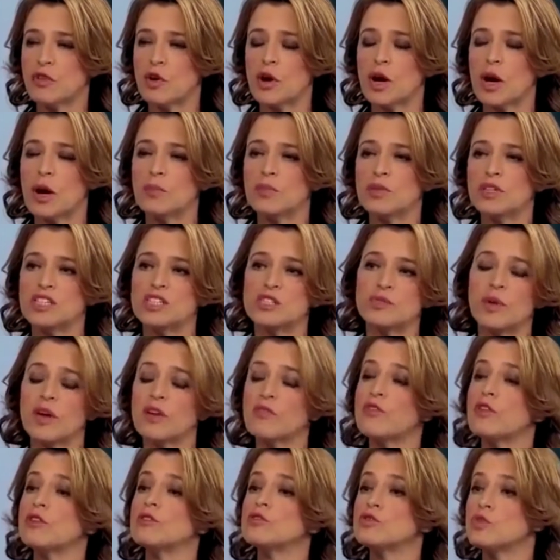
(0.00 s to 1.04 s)
phone companies to
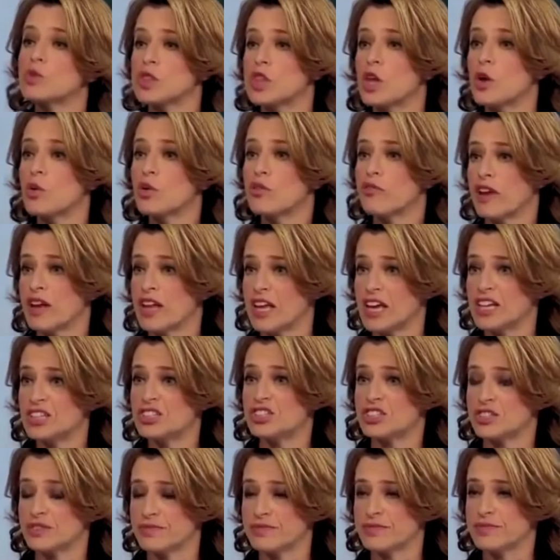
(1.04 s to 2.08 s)
make phones with lower
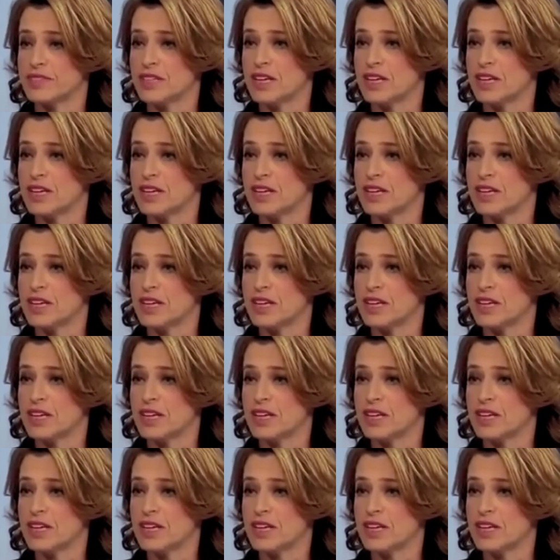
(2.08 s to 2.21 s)
radiation.